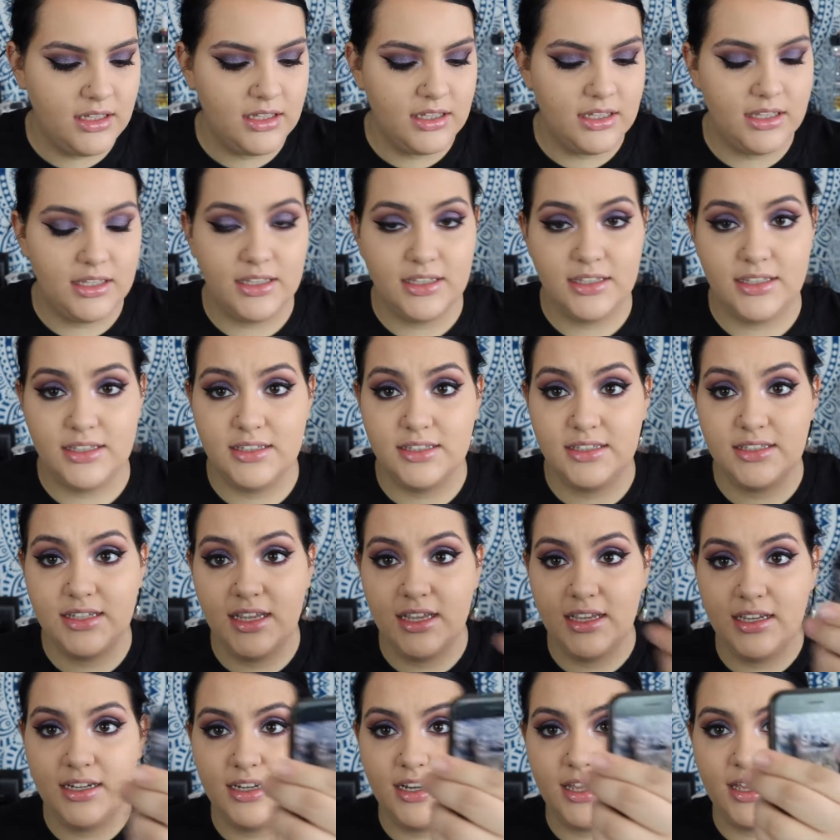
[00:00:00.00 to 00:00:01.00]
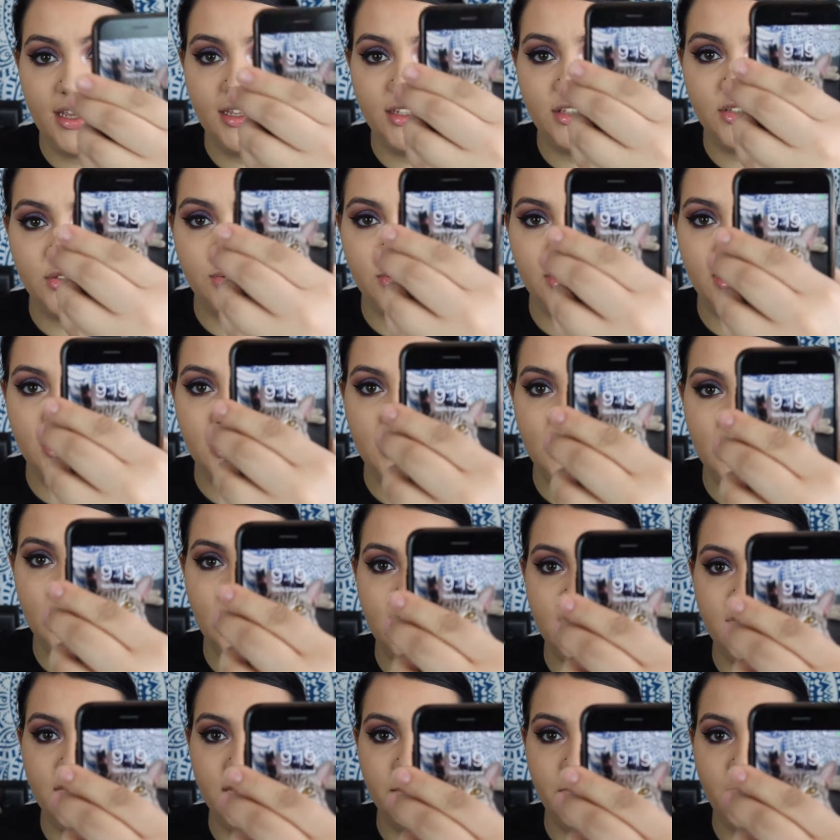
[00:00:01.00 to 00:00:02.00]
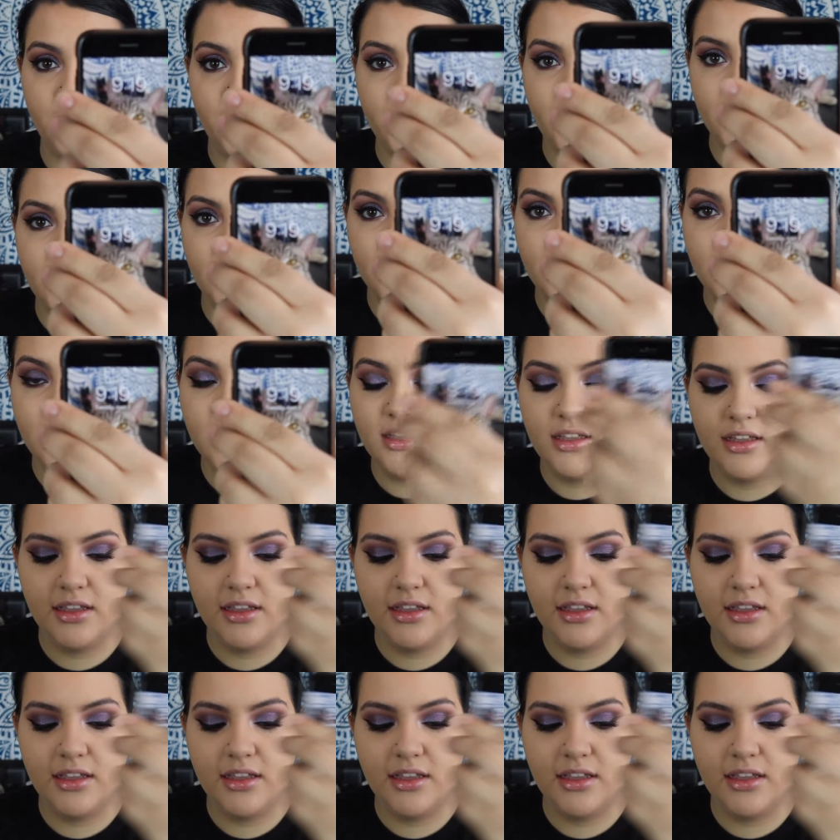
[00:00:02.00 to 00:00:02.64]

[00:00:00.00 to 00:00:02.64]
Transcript: is 9:20 in the morning.